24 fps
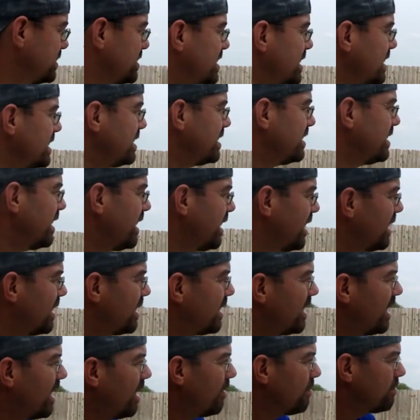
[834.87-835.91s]
you did today.
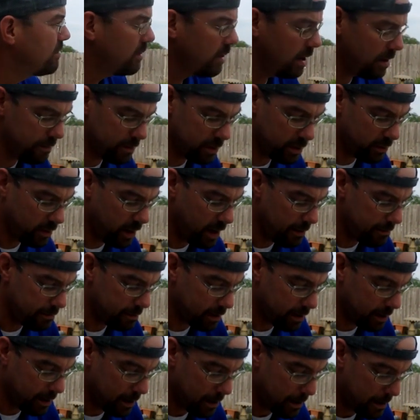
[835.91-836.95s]
Help Grandma and
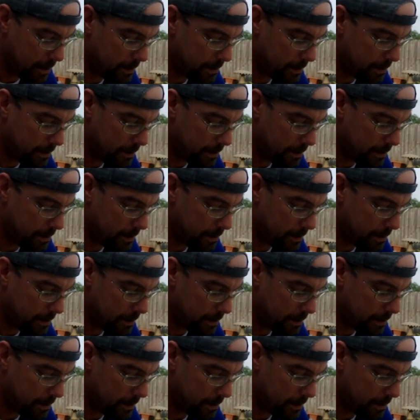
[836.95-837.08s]
Grandpa.